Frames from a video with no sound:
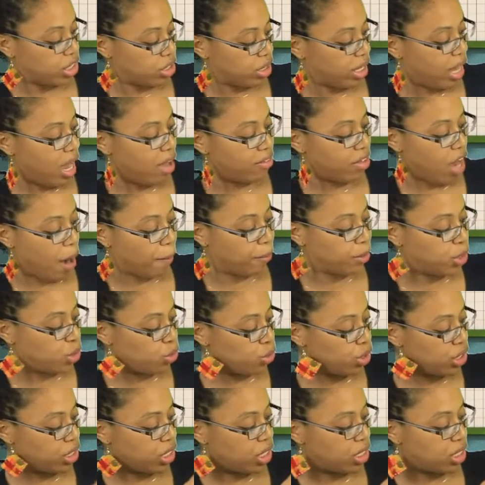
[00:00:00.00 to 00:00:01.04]
So they have the
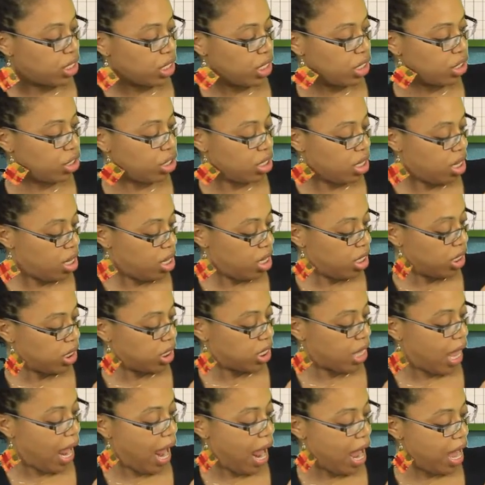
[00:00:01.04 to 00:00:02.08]
opportunity to in,
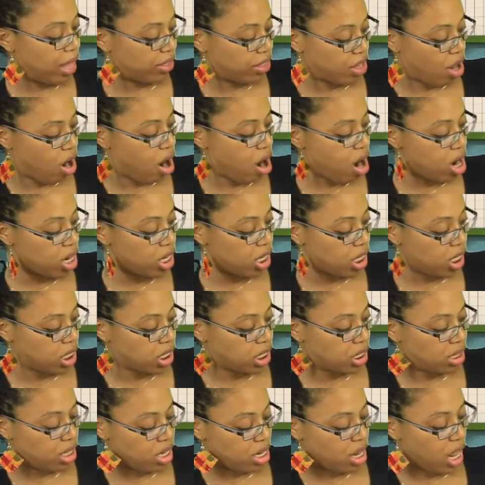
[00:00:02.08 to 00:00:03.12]
to add the
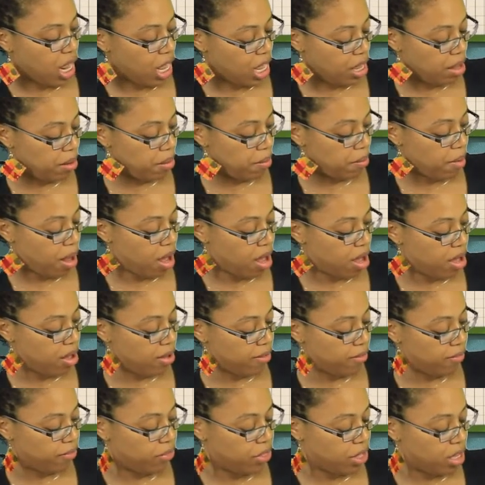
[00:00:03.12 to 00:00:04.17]
artist, the name
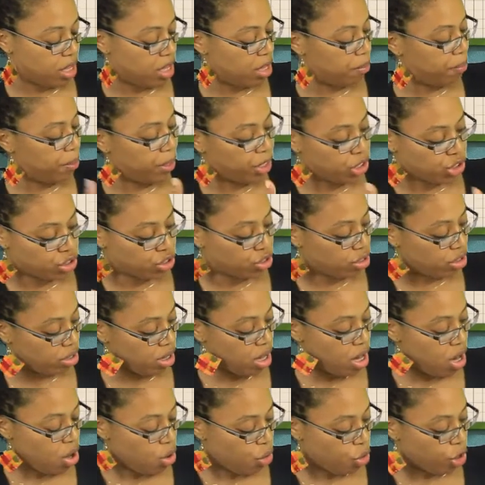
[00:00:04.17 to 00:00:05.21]
of the
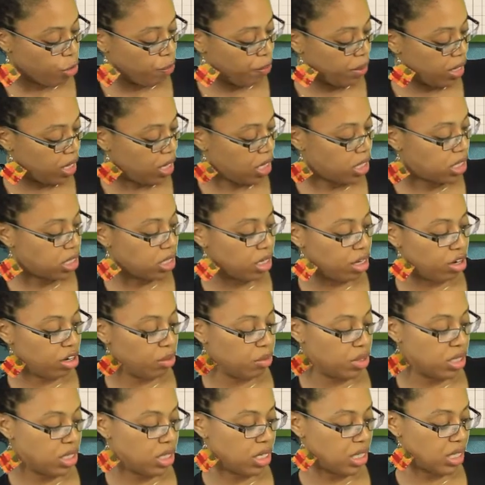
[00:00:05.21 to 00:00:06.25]
picture or piece, the year
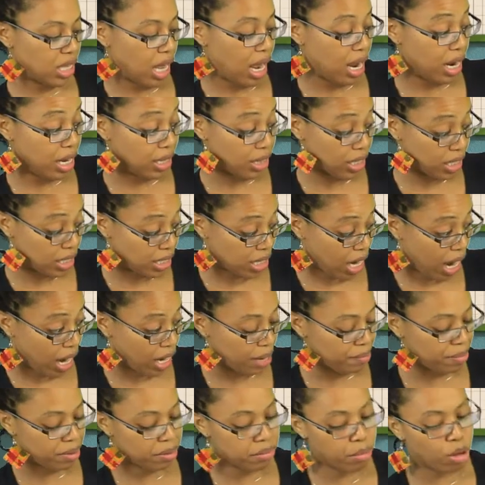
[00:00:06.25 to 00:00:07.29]
it was designed, the
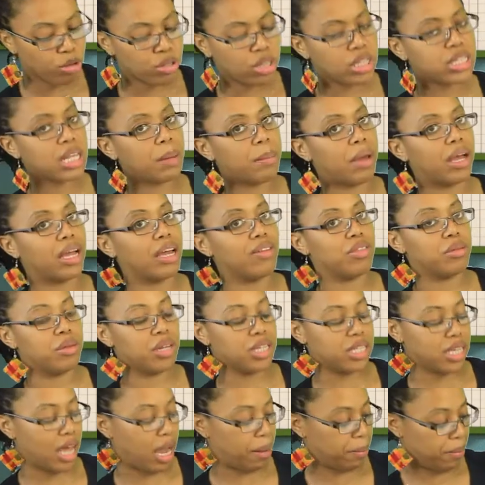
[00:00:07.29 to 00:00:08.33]
type, and most of the time I give them the
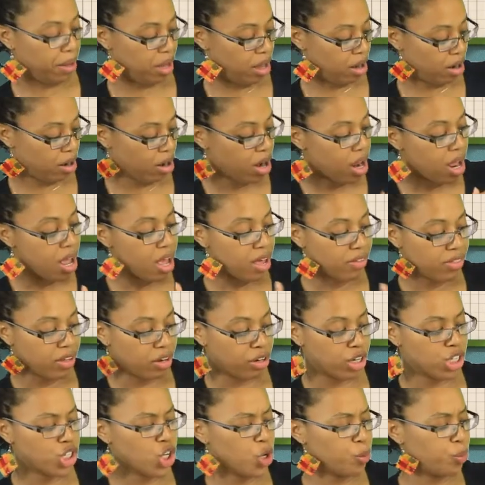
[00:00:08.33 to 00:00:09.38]
type here,
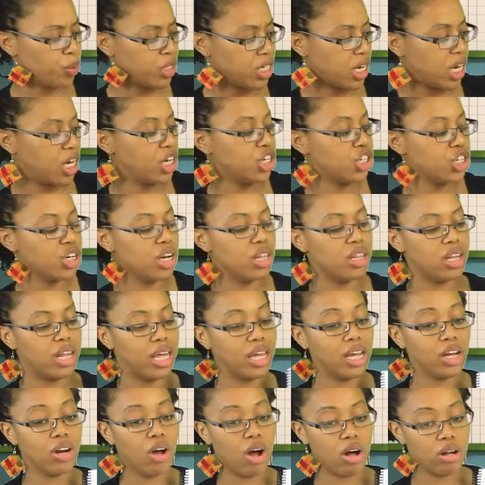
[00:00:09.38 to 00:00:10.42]
their interpretation, and then they
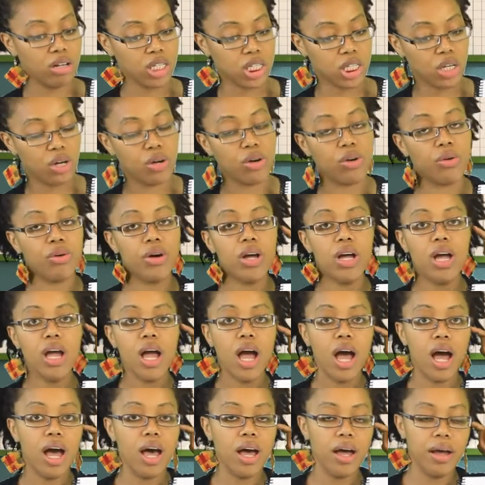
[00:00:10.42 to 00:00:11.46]
can also
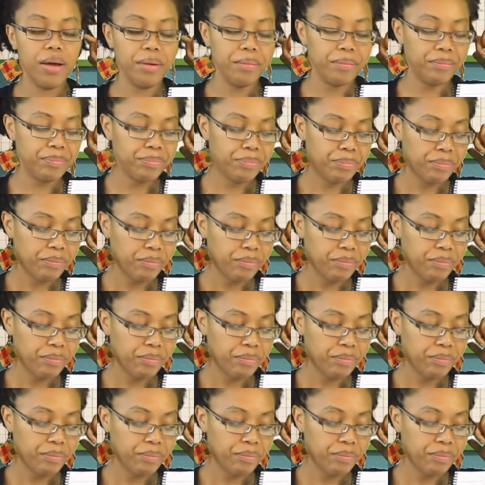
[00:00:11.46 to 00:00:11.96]
um,